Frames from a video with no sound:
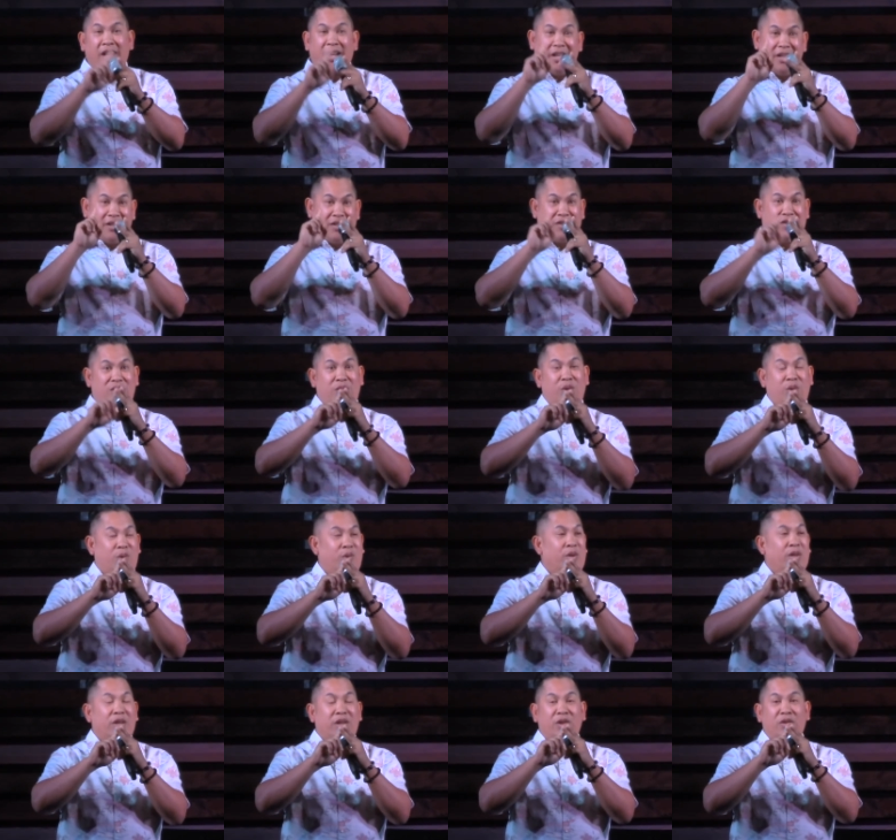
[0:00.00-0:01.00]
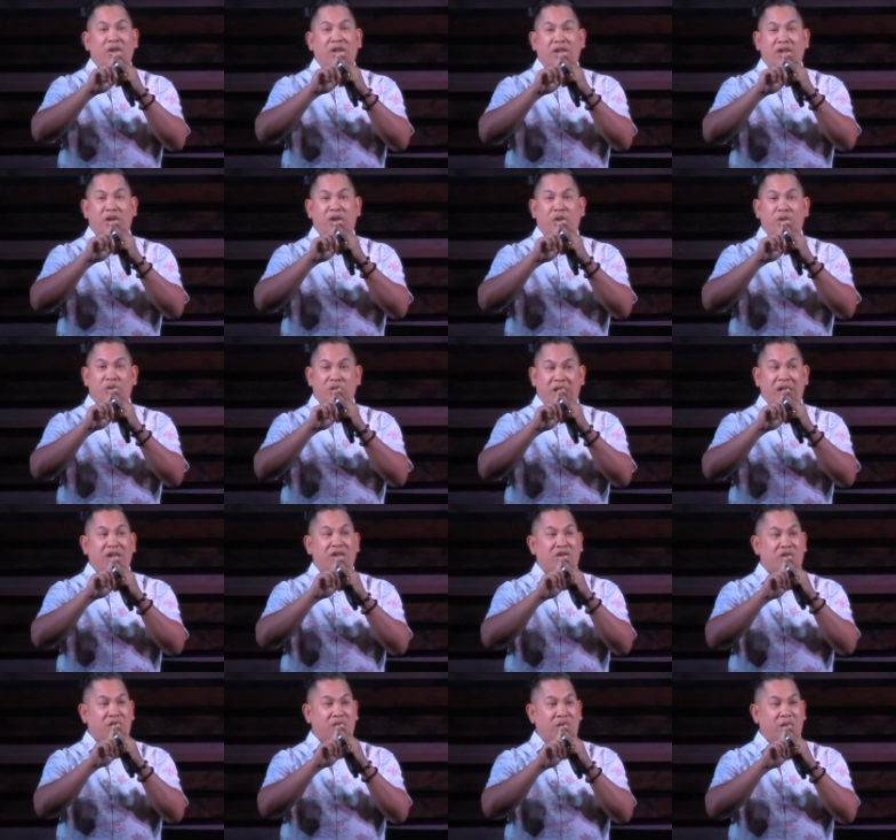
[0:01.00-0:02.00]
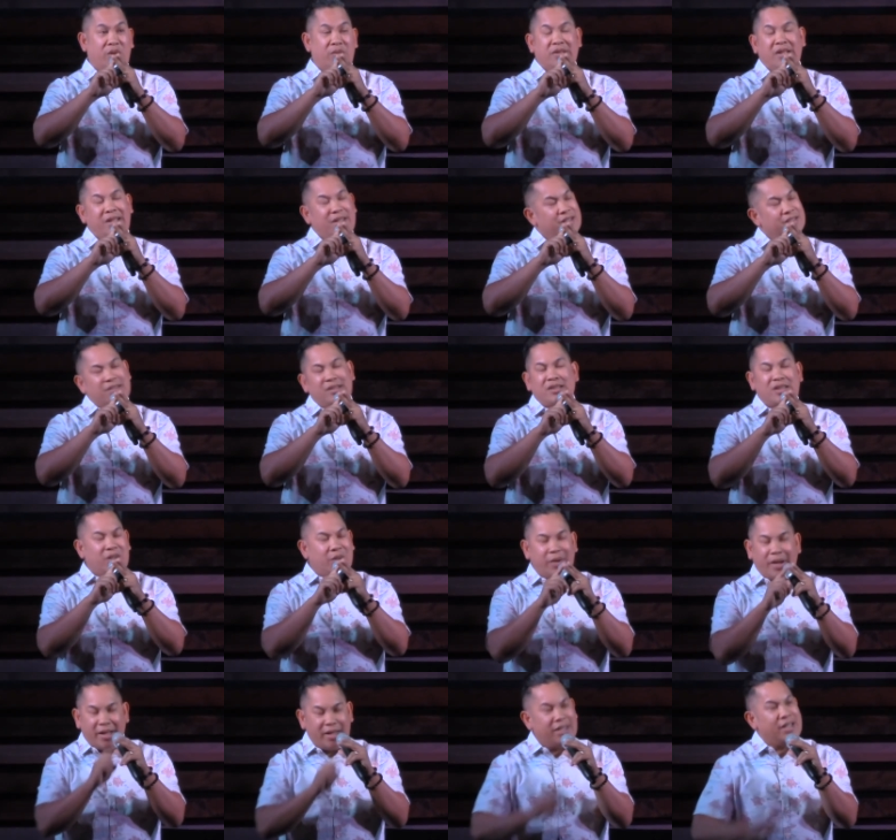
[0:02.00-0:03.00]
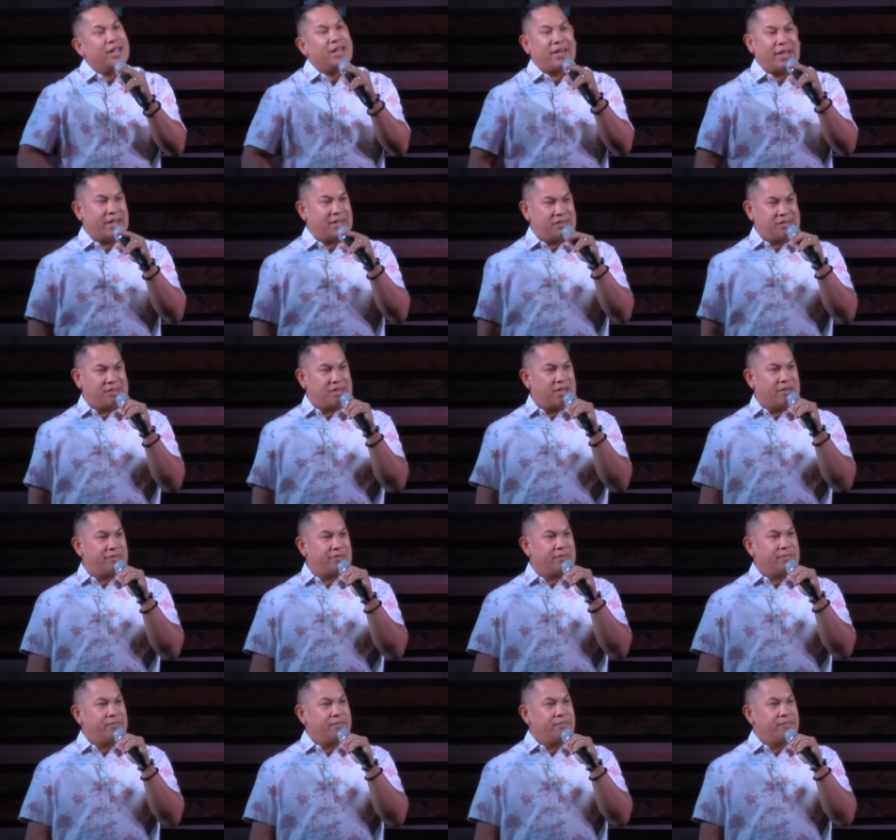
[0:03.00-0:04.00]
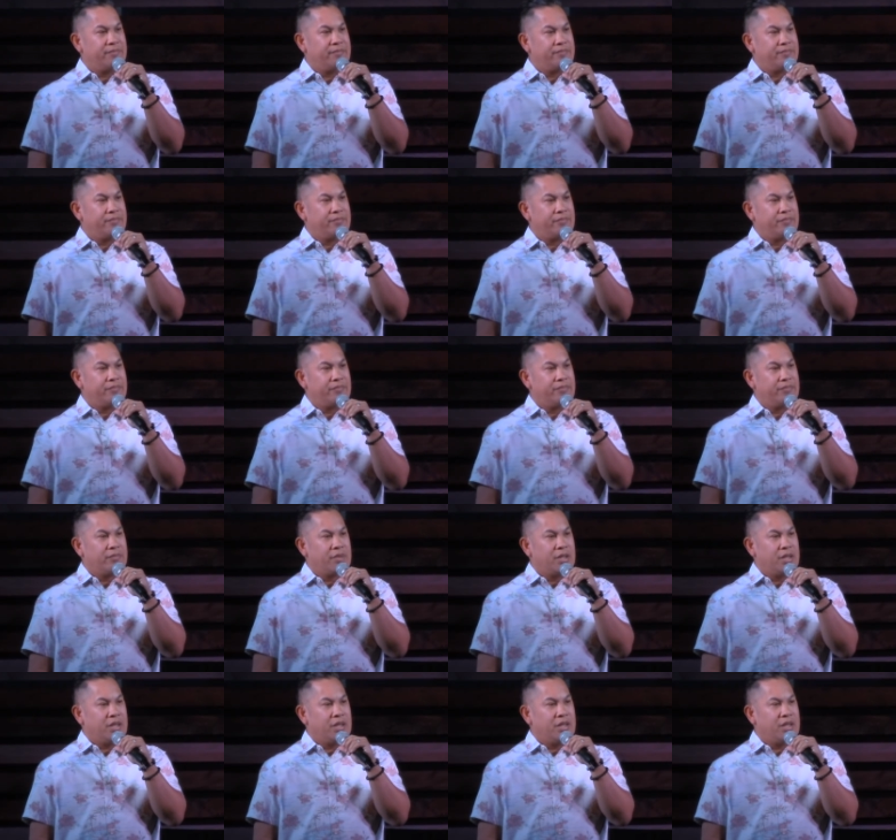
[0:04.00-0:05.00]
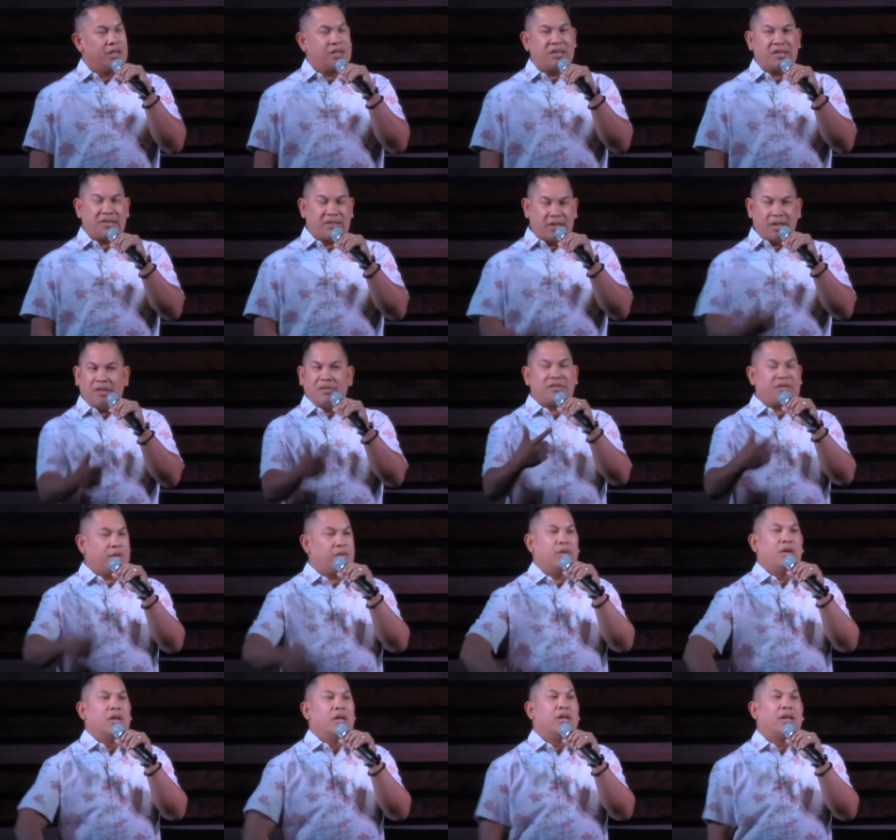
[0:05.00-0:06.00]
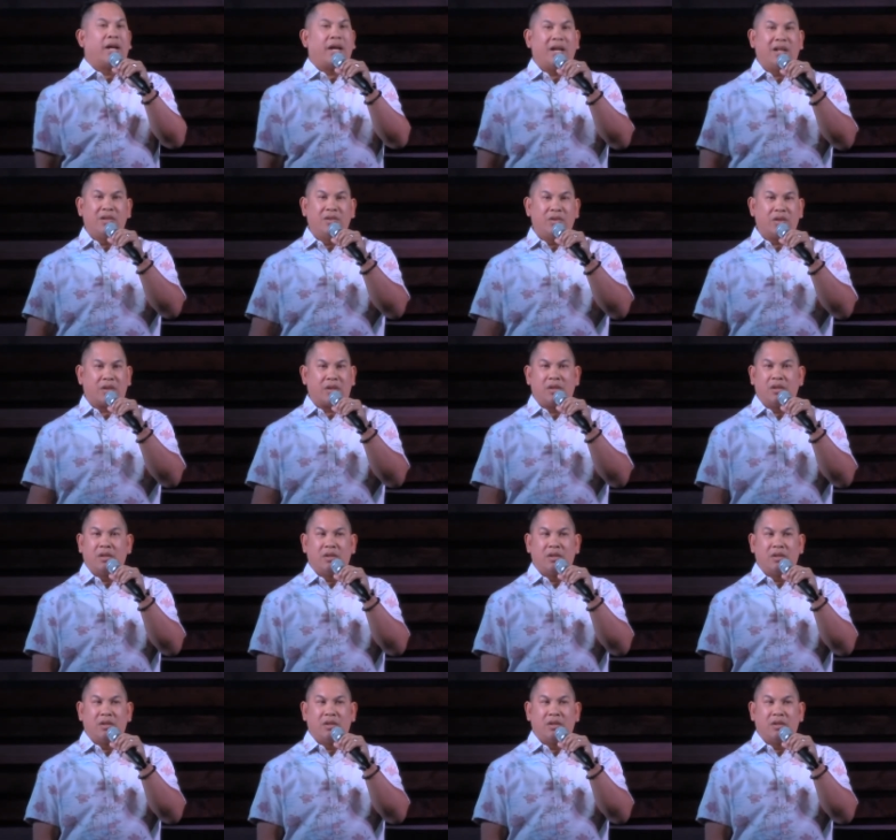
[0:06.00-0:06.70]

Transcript: And then, two, you need to go change your clothes. He doesn't do any of that stuff. He just tells you, hey, look,